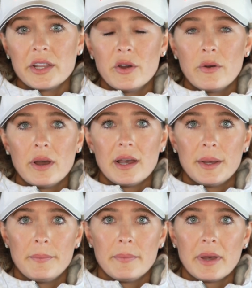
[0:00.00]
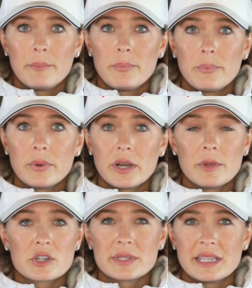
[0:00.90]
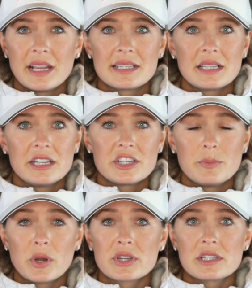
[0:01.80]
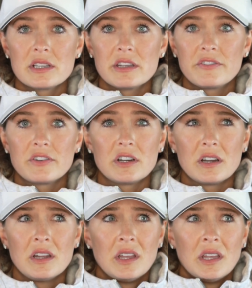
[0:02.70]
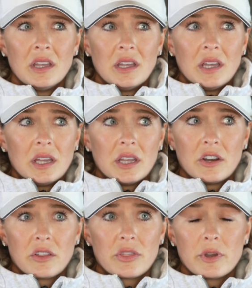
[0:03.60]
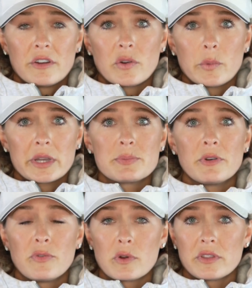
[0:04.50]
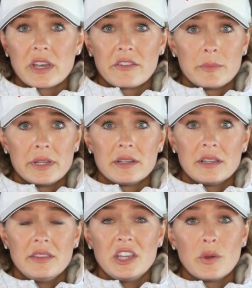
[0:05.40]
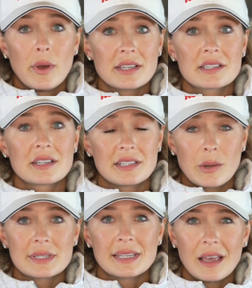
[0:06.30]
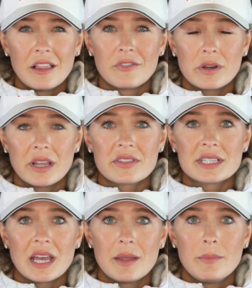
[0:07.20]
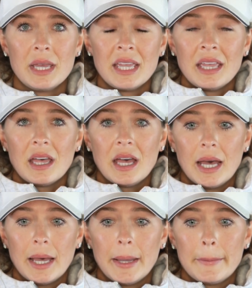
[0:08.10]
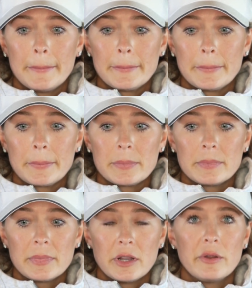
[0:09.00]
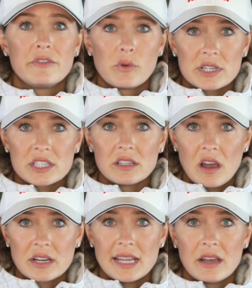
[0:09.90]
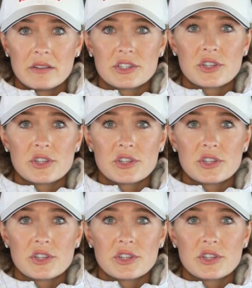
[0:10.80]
I pretty much was in isolation personally for 3 or 4 weeks before the government in the U.S. because I was in California at the time. Um, enforced the lockdown.